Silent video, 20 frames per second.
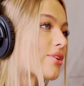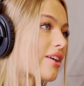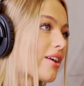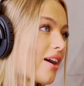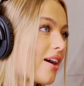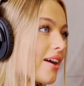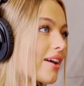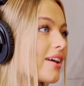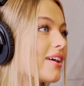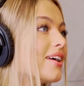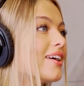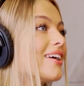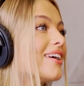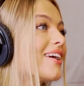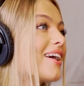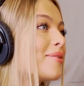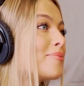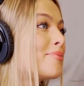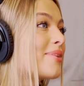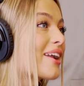did I.
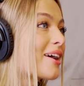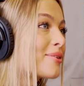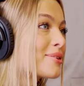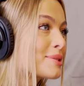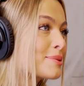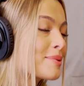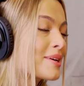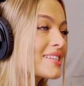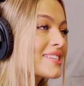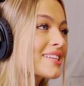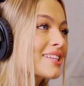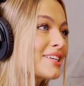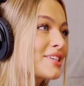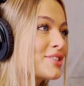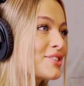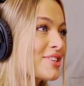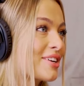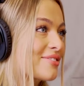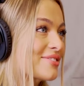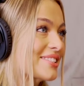Yeah. But I was basically
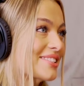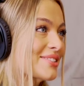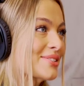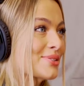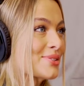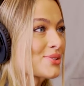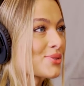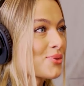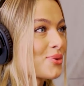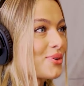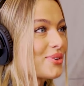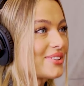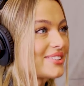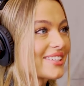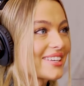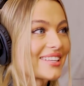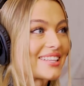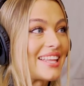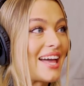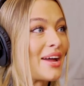shoved into a school,
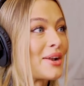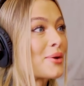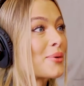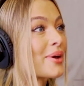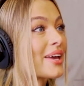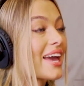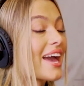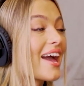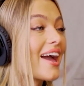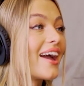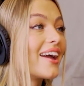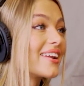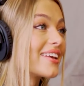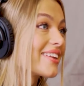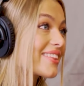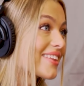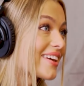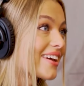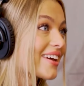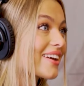like, not knowing
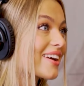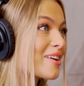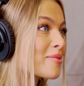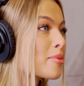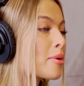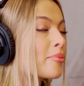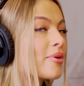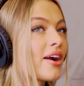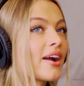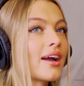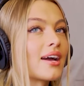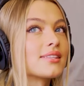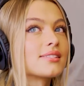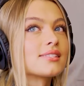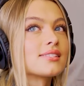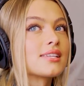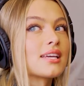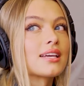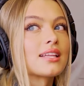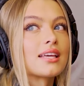anything. I remember I had
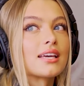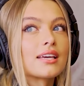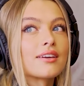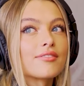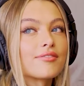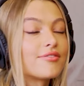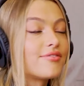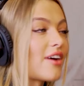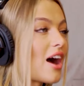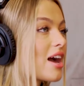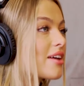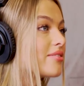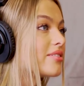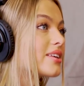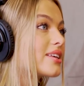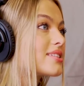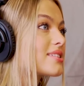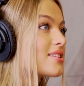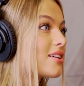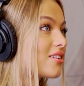to take like 5
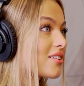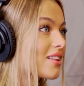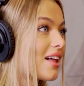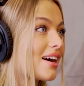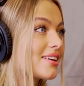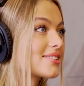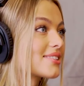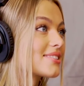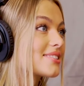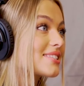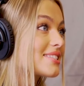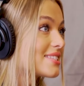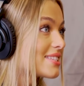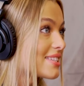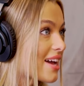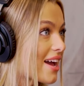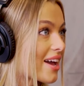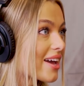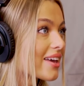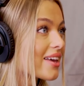ESL classes a
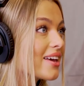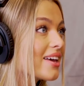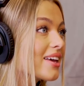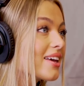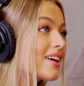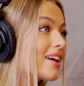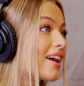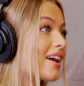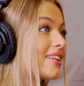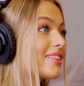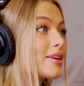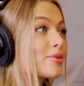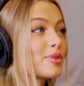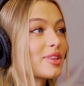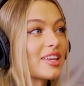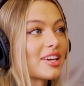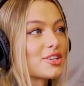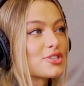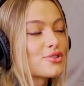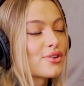day. Wow. And they would
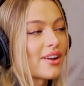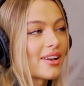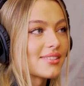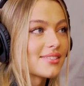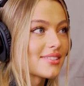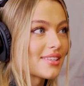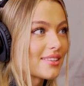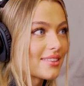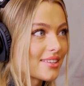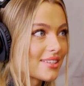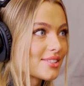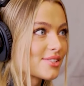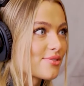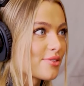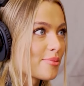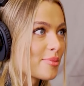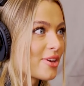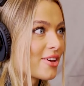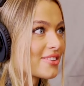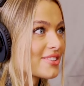like translate things
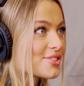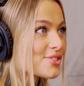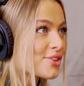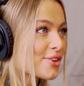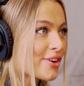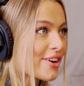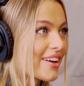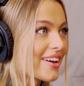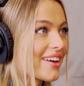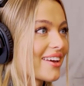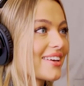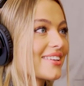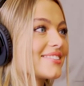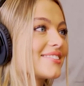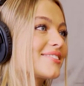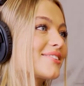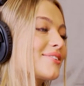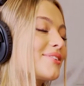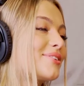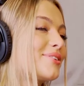for me on the screen.
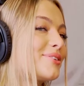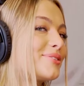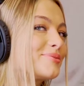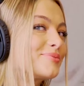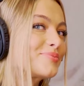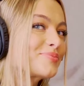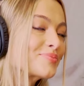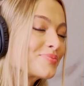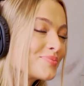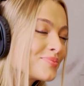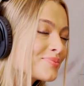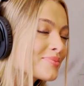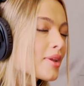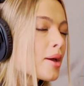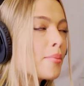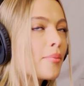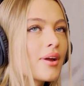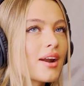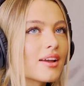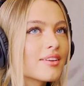So.
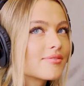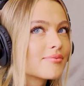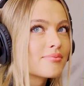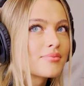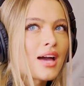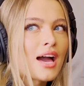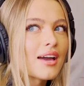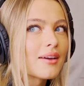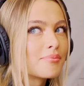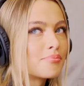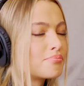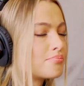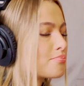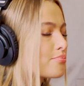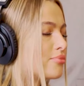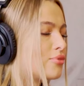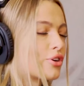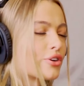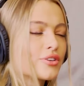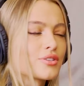Wow. But I
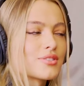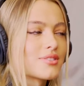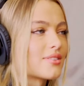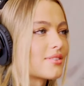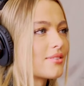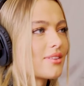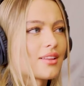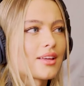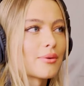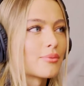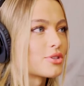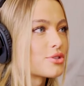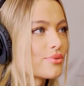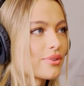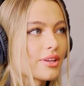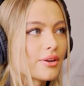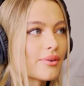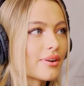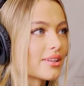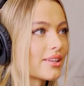learned the language
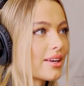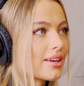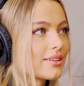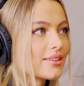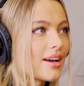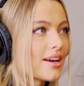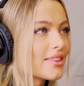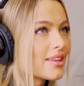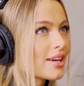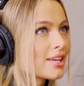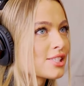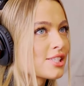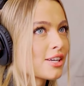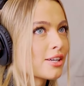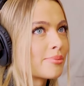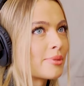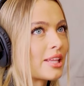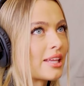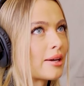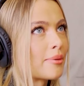really quickly. I think it
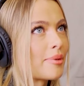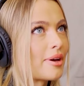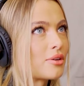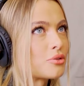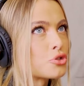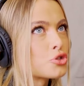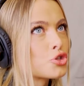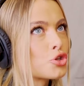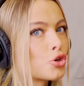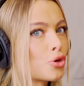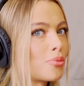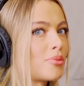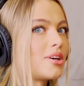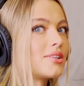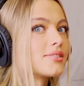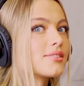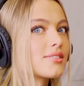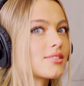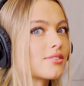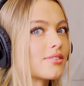took me like about 2
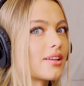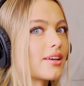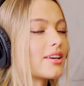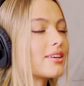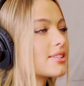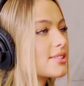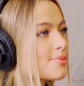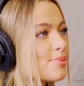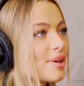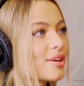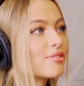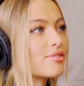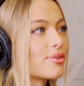months to like speak